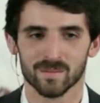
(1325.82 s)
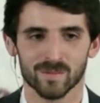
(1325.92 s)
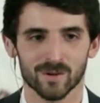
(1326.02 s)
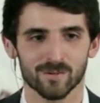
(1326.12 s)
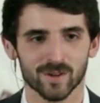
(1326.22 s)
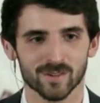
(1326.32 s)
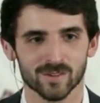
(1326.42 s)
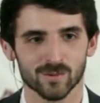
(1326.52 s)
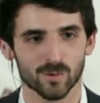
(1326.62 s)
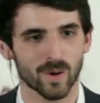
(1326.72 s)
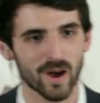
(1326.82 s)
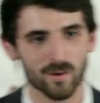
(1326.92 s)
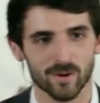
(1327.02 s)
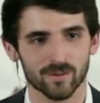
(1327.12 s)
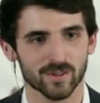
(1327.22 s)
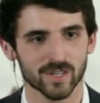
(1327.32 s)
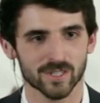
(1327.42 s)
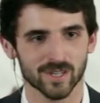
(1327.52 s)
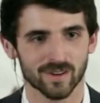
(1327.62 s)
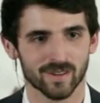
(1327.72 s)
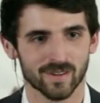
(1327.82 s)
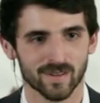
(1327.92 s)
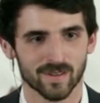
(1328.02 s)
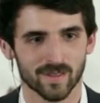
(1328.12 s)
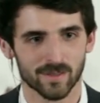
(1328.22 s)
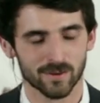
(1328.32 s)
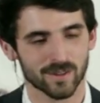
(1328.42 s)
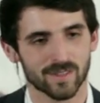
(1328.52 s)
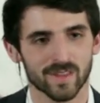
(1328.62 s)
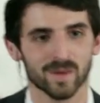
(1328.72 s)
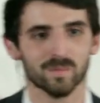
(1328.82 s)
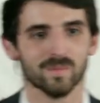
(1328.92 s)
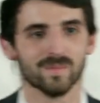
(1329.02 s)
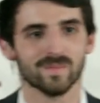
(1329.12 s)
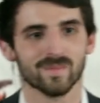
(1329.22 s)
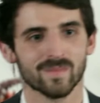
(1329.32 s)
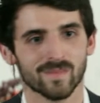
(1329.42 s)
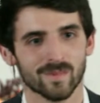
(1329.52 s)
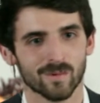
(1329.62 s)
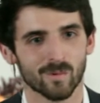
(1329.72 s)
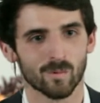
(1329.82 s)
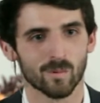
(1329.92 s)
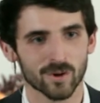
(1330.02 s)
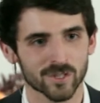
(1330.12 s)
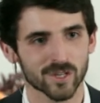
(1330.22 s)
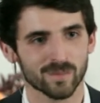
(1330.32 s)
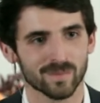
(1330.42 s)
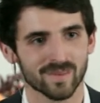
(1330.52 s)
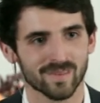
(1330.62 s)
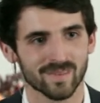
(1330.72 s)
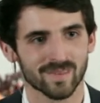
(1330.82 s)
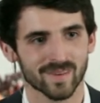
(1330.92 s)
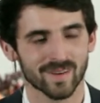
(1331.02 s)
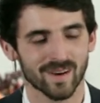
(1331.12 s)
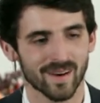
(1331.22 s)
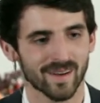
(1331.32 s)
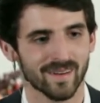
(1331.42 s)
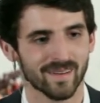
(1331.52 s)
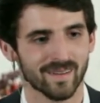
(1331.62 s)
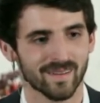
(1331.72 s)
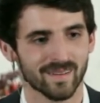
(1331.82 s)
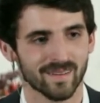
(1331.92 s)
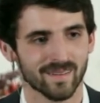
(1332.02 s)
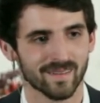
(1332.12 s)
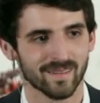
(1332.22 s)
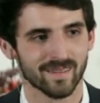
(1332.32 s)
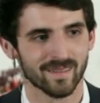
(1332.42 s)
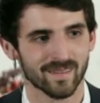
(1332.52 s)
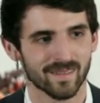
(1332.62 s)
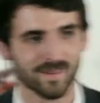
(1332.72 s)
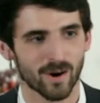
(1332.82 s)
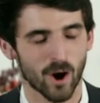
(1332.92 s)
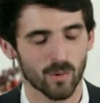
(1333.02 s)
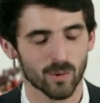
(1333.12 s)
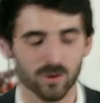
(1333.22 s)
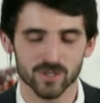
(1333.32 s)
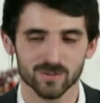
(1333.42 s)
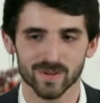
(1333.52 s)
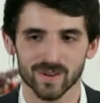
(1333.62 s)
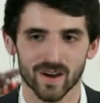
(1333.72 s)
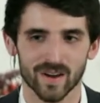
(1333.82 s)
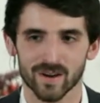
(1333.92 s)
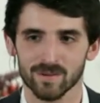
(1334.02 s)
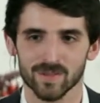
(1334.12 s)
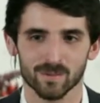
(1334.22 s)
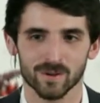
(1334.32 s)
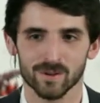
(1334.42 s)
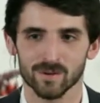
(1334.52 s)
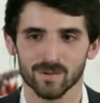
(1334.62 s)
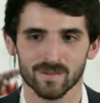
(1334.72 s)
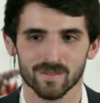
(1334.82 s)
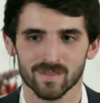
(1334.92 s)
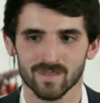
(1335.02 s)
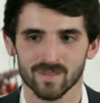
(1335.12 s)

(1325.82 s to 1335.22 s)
My friends, throughout Revelation, there's a theme worship God. Are we worshiping God in everything we do?